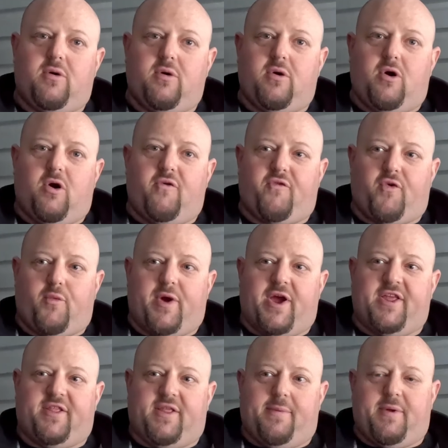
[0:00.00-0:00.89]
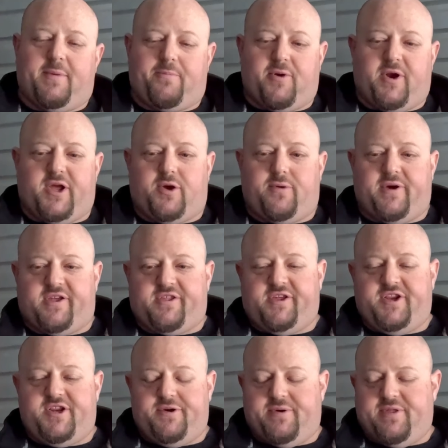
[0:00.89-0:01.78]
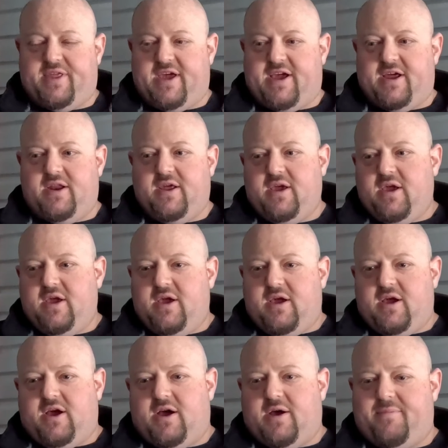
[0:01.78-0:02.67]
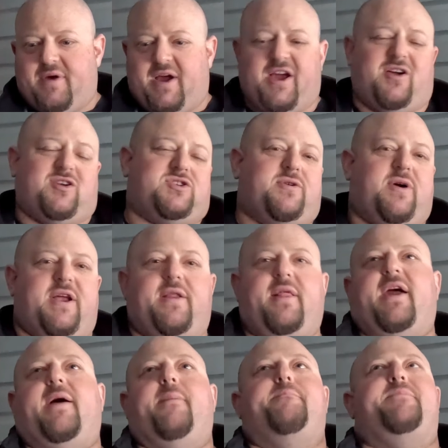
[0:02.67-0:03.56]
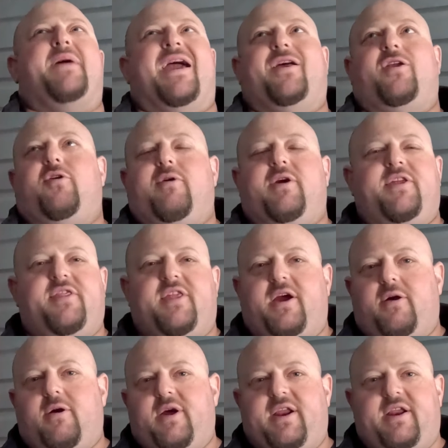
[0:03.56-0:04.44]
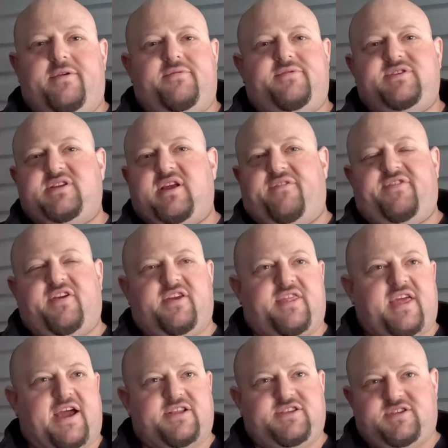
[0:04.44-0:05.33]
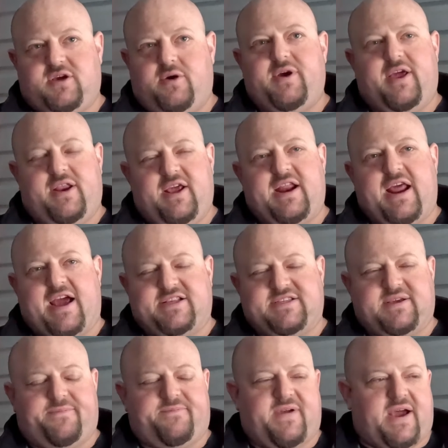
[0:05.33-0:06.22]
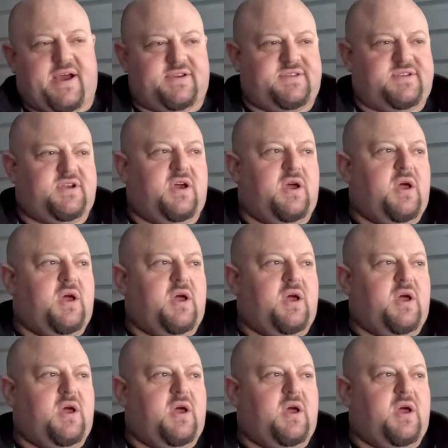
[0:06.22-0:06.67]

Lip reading: overweight limit pretty quickly doing that. I also had like a banner in there and stuff like that. So it adds up fast.